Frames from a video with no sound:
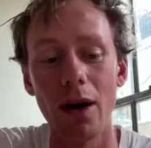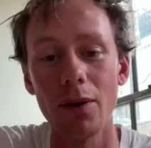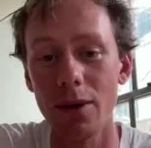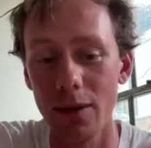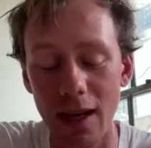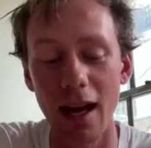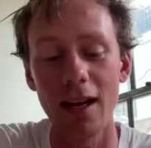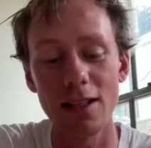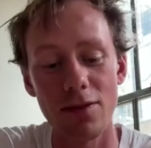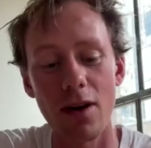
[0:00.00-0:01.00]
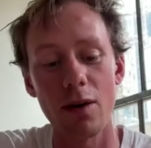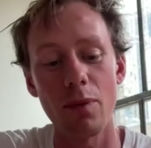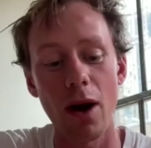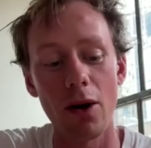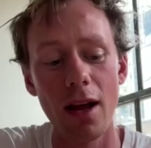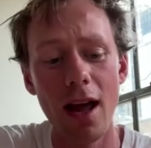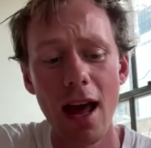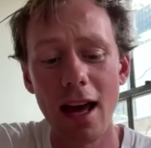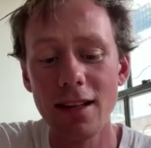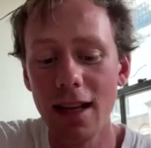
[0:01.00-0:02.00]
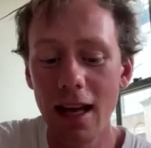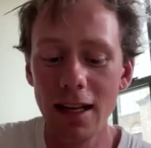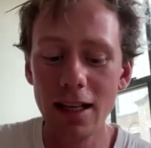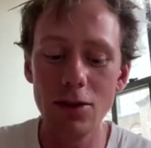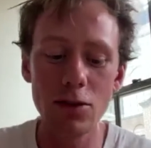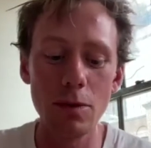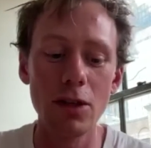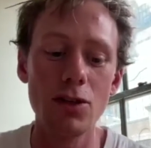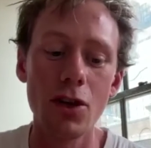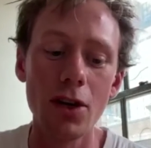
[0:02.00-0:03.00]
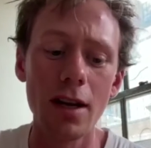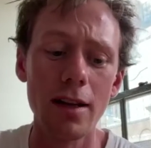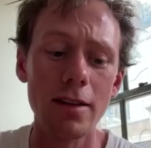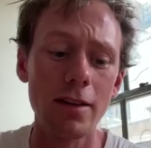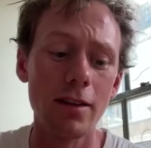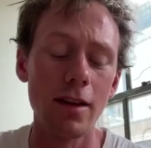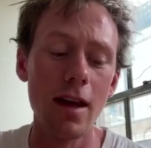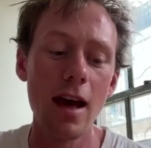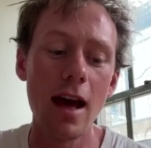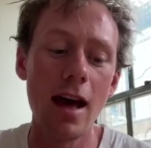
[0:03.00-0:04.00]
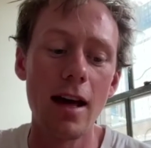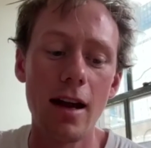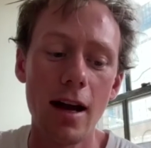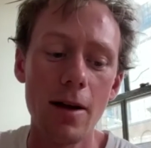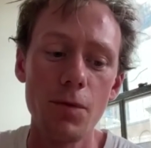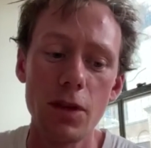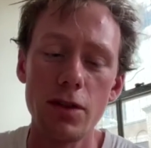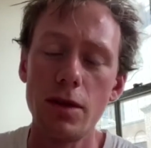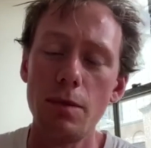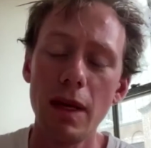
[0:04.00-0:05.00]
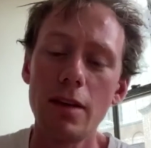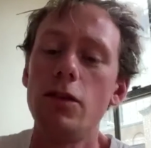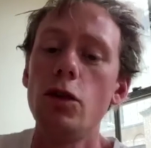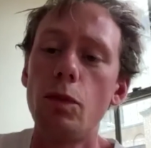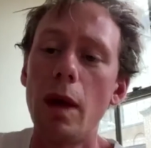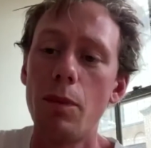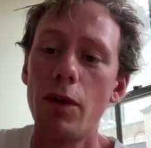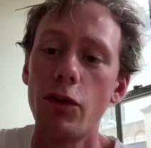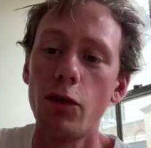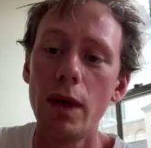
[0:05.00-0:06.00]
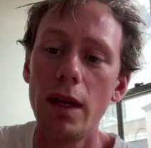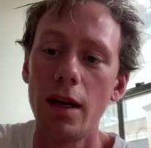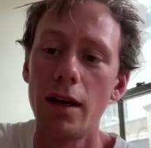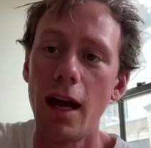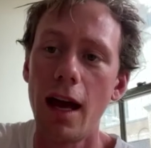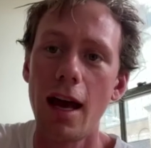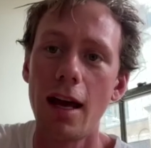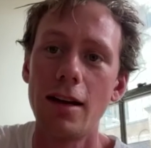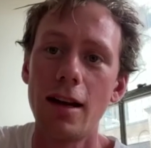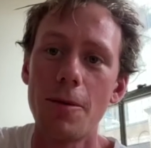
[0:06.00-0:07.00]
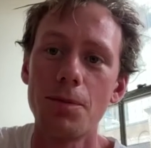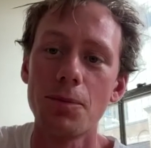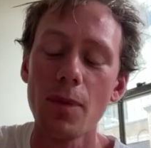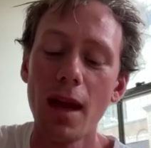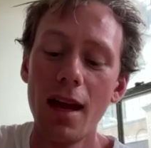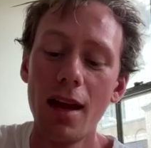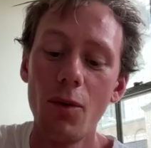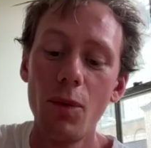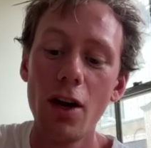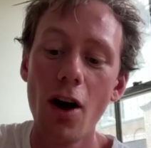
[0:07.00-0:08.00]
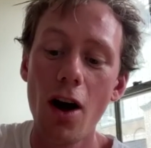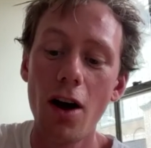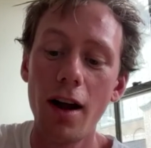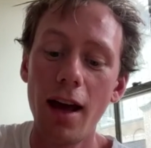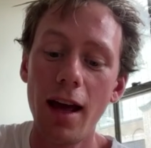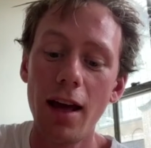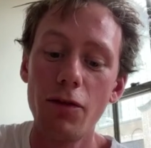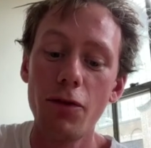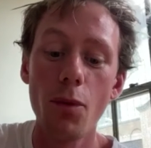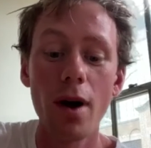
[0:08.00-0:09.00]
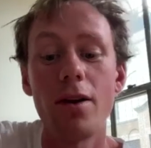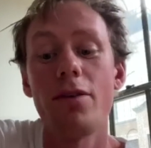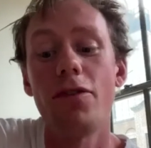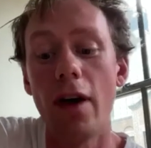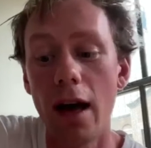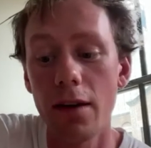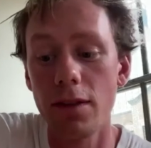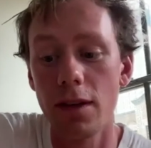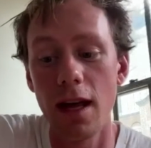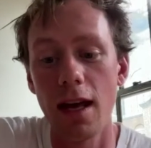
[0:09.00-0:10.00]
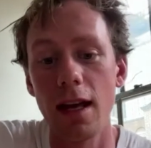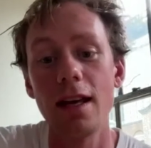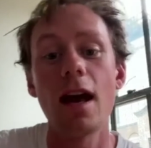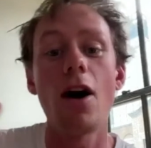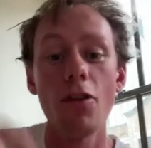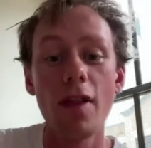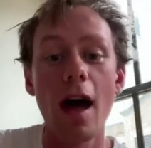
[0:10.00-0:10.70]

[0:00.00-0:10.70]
proud. Yeah, he's very proud. And he used to be a journalist at the biggest newspaper in Sweden. And we got a 4 out of 5 today on